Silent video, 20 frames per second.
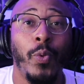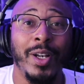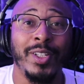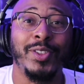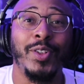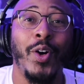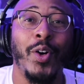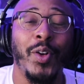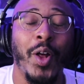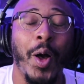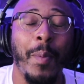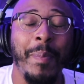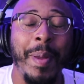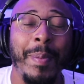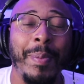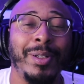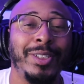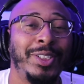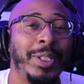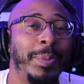What's going on,
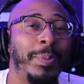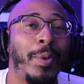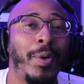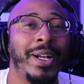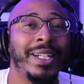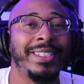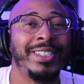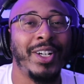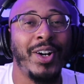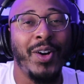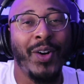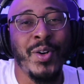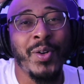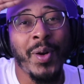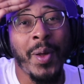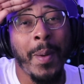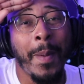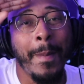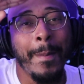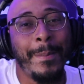people? It's your boy
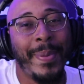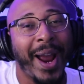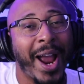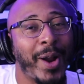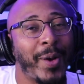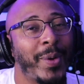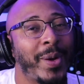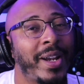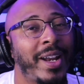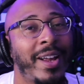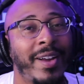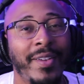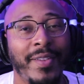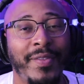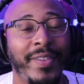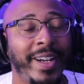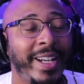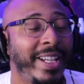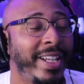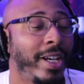Tone back with
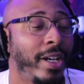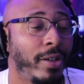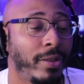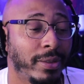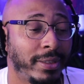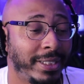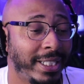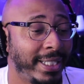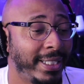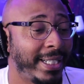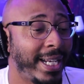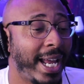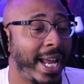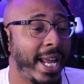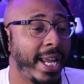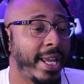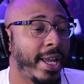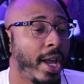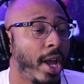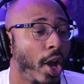another video.
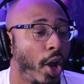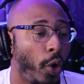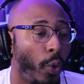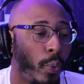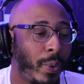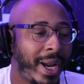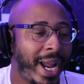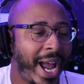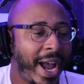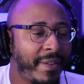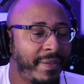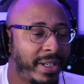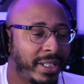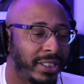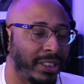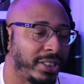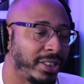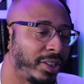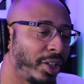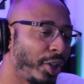Today we have
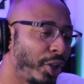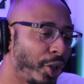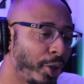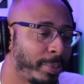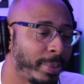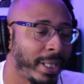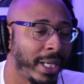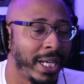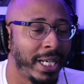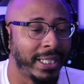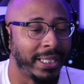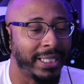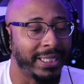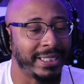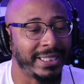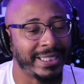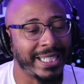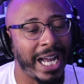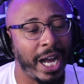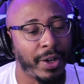Disturbed,
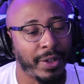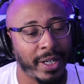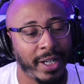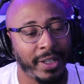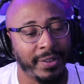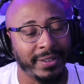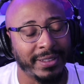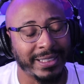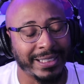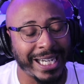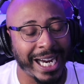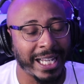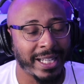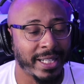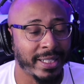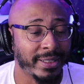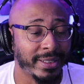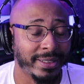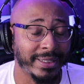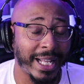The Sound of
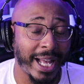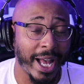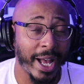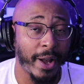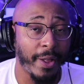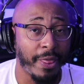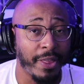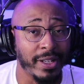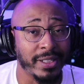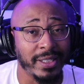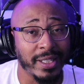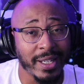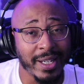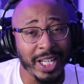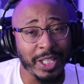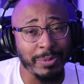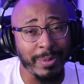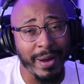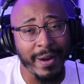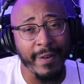Silence. Now this
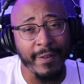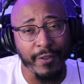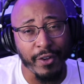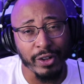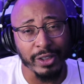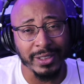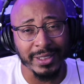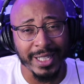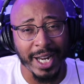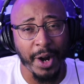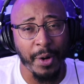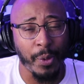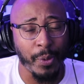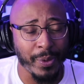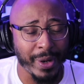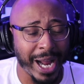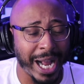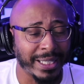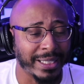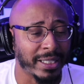is my first time
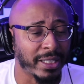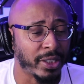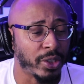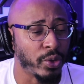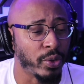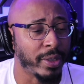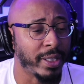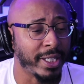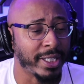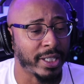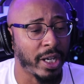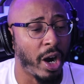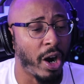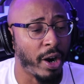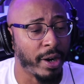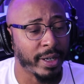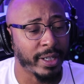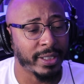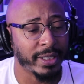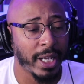reacting to this
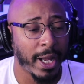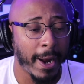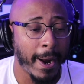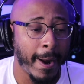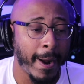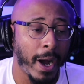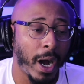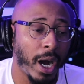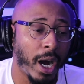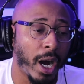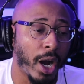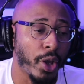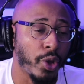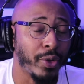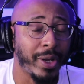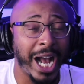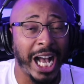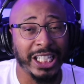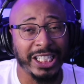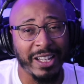artist. Uh
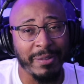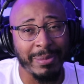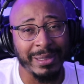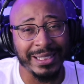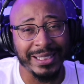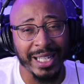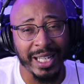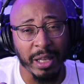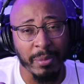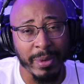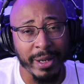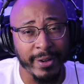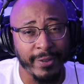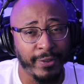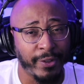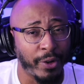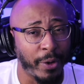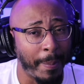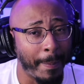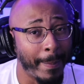you guys have been telling me
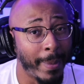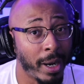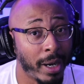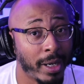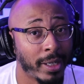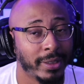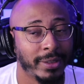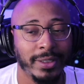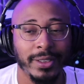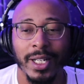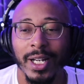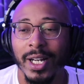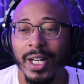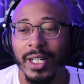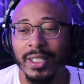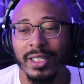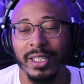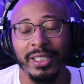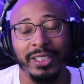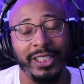for months
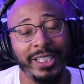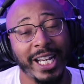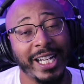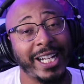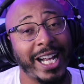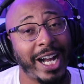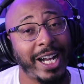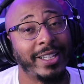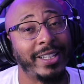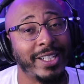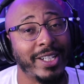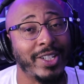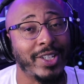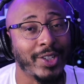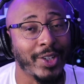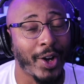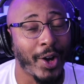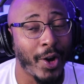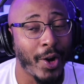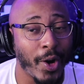to check out
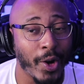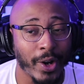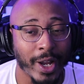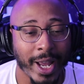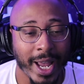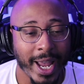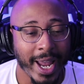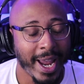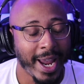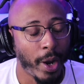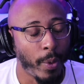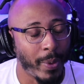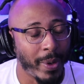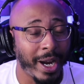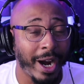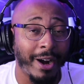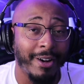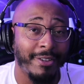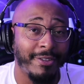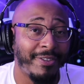this song, and
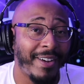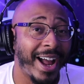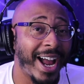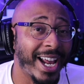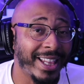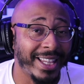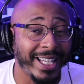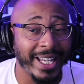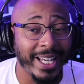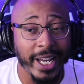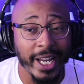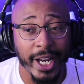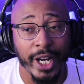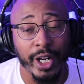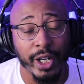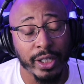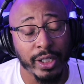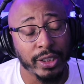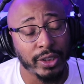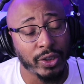we are finally
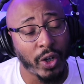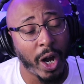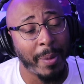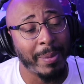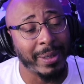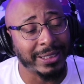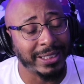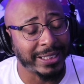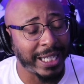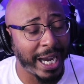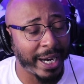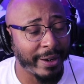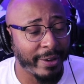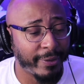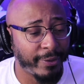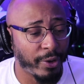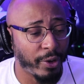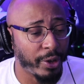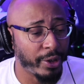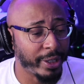here, so I'm
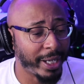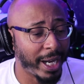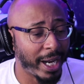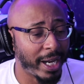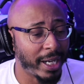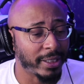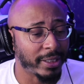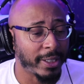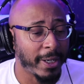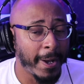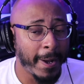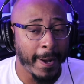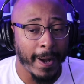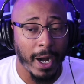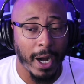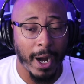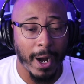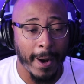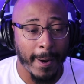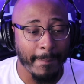excited for you guys.
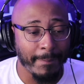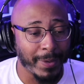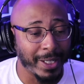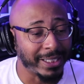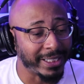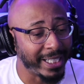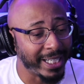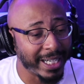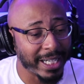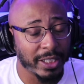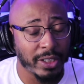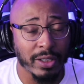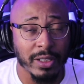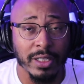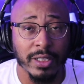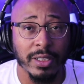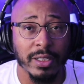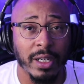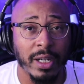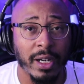Um let's get into
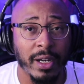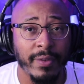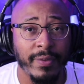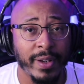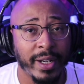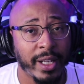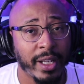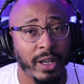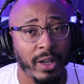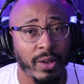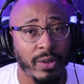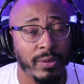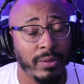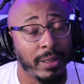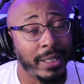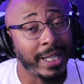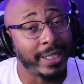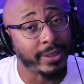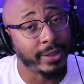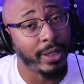this uh video.
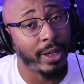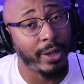Let's